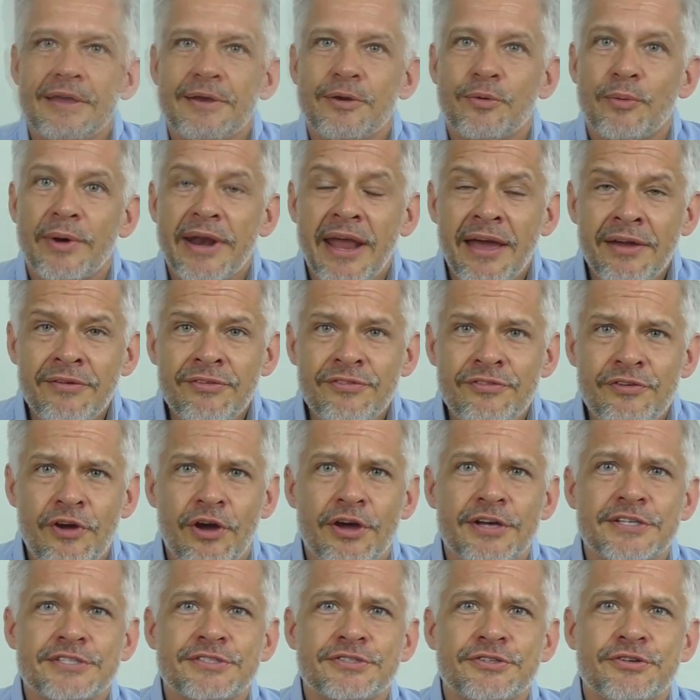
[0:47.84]
When I
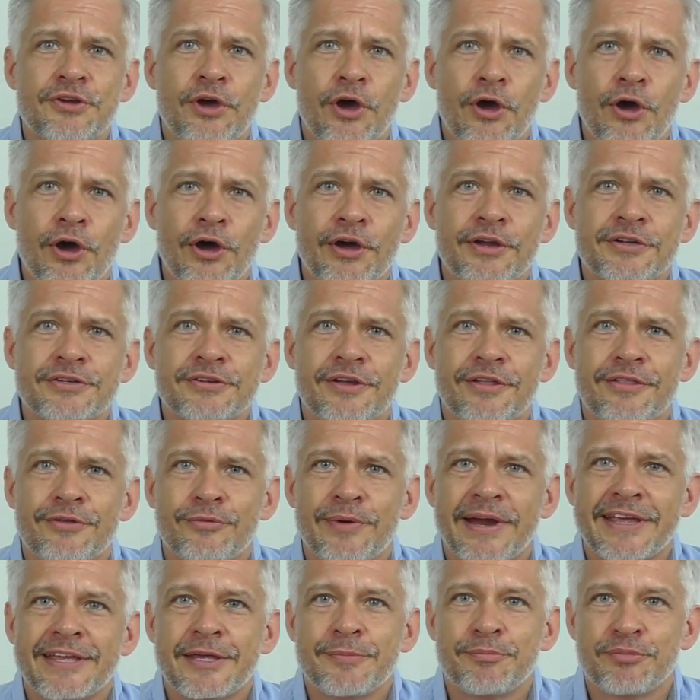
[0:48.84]
first heard the
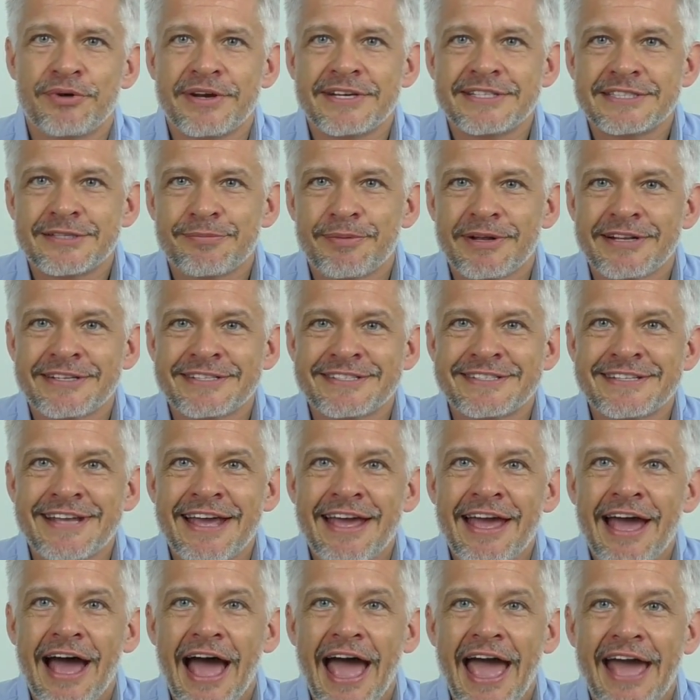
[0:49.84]
Reiki Principles,
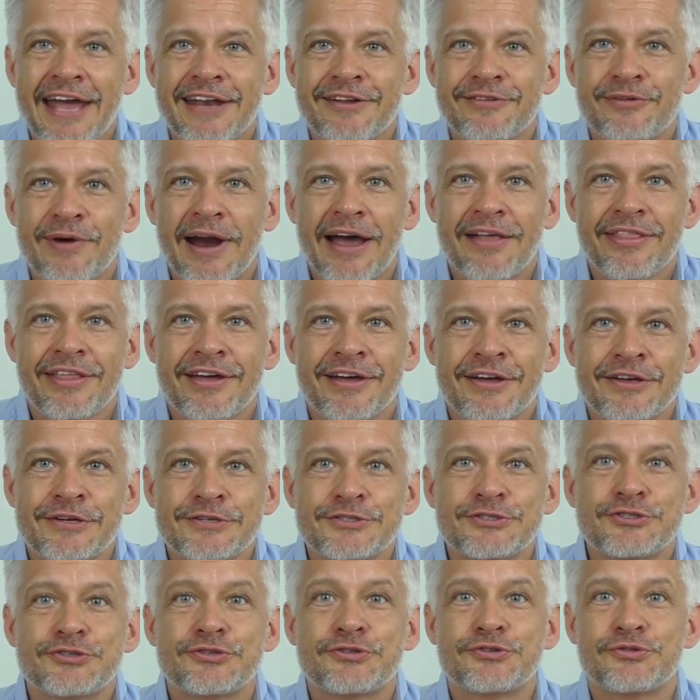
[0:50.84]
I had a rather
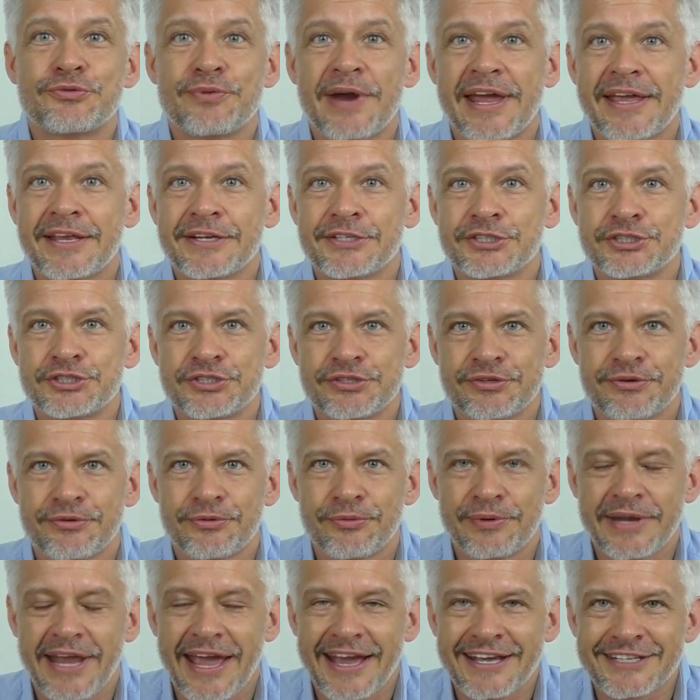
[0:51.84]
strange
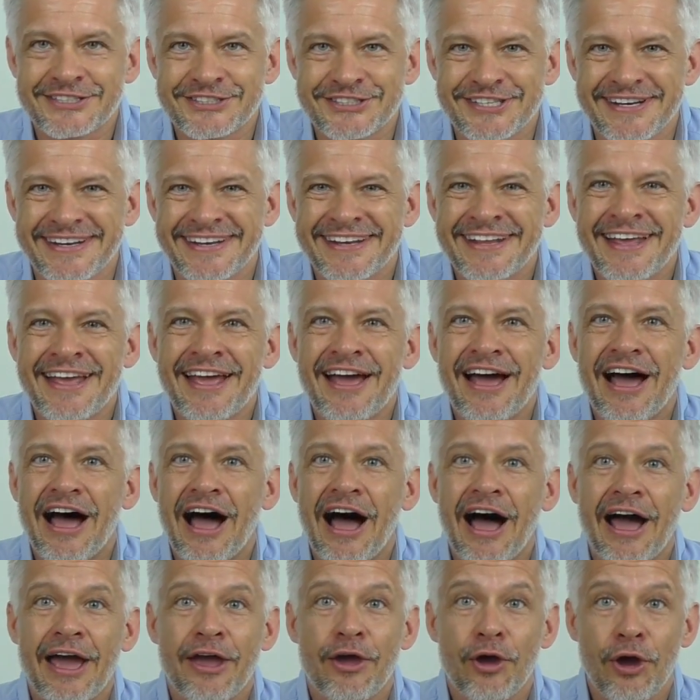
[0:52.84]
reaction.
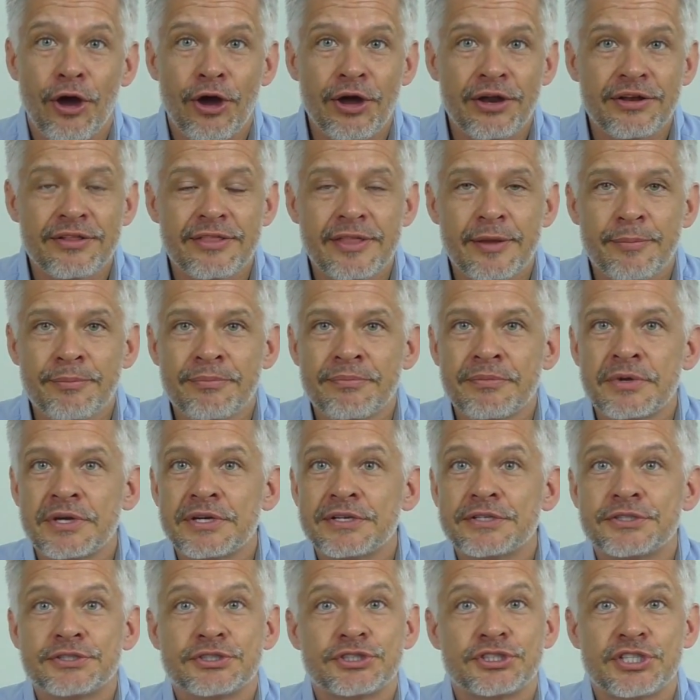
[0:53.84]
I heard them
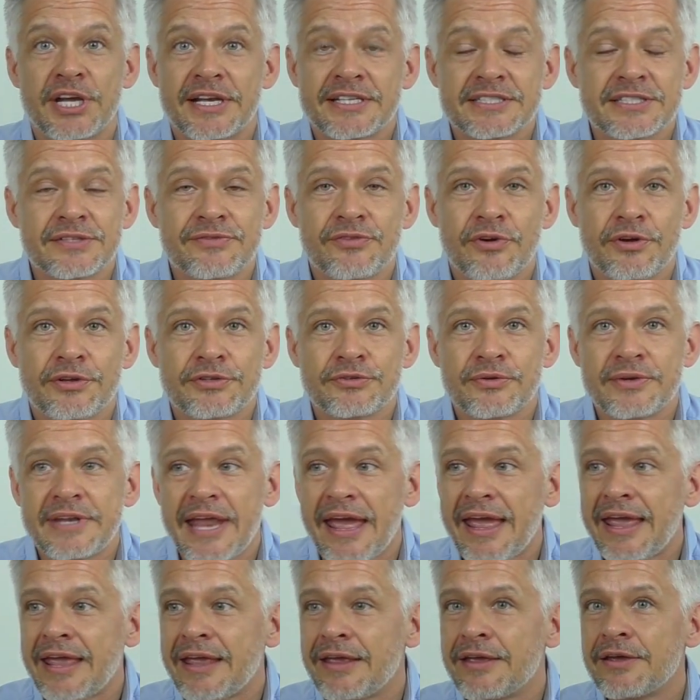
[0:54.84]
just for
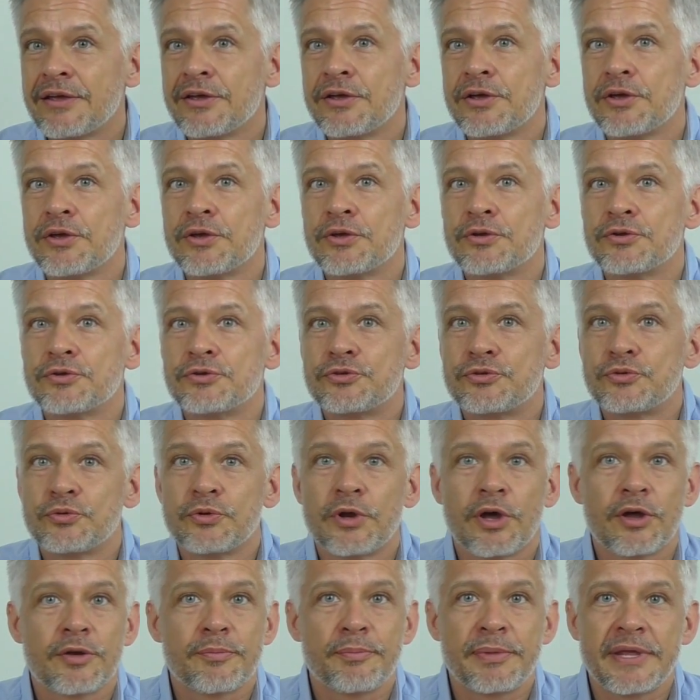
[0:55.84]
today. Do
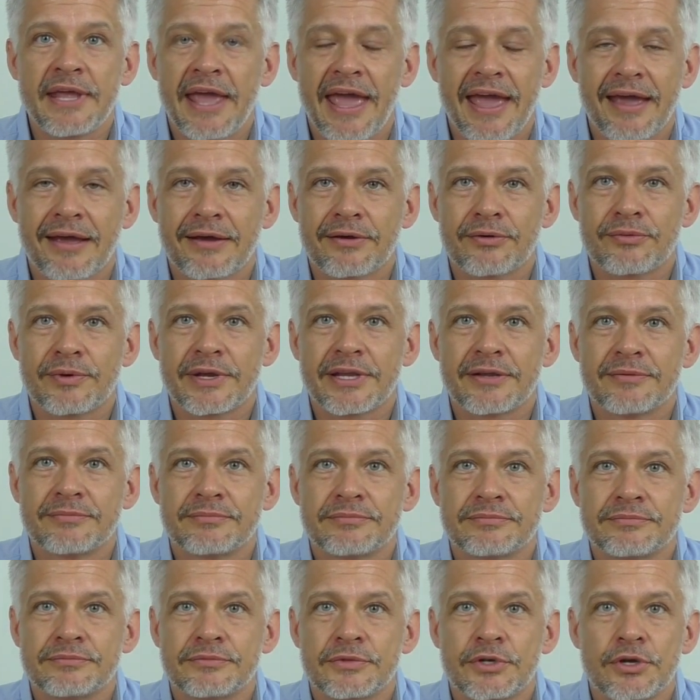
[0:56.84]
not be angry.
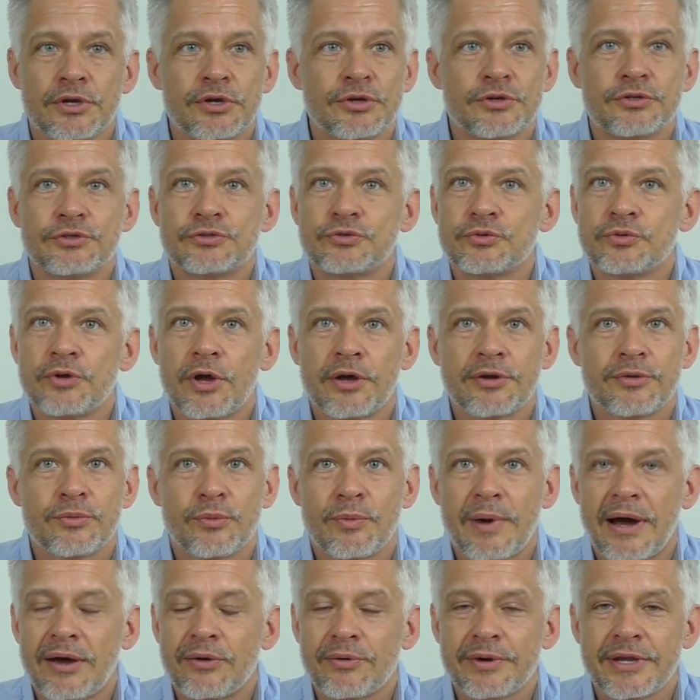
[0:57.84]
Do not
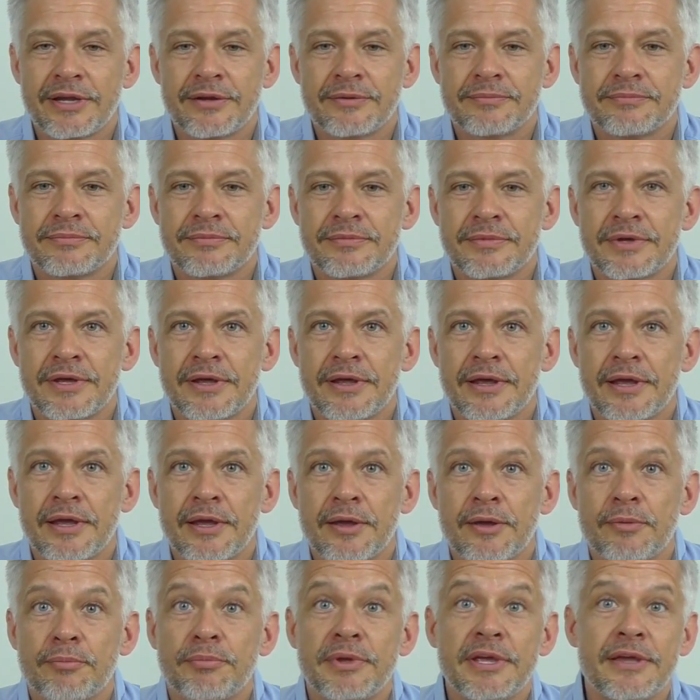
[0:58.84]
worry.
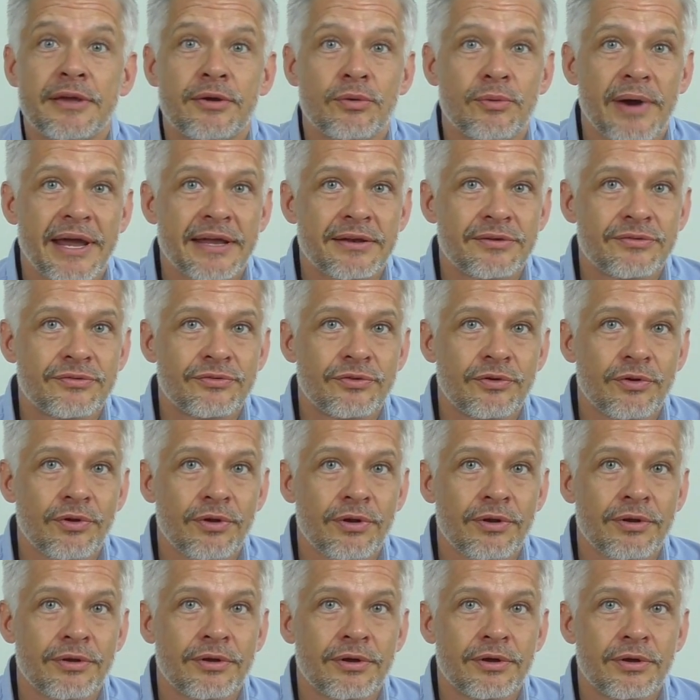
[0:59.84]
Be
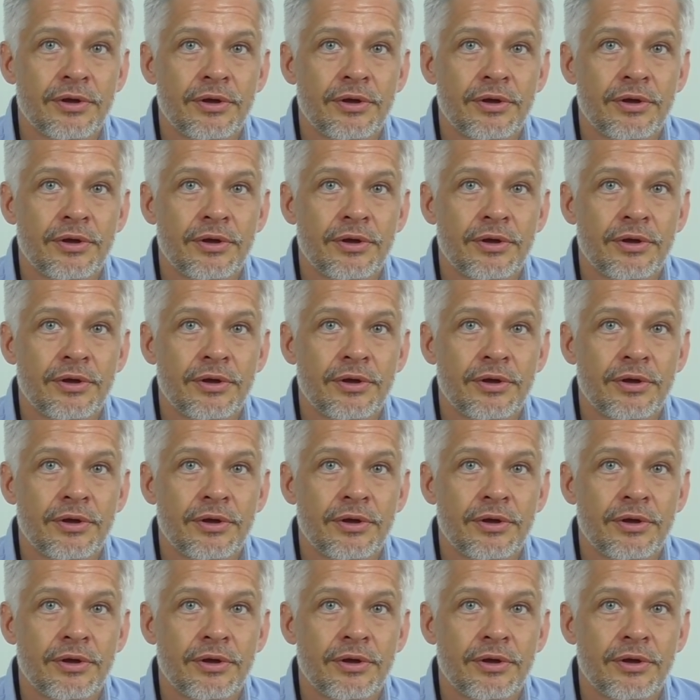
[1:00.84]
grateful.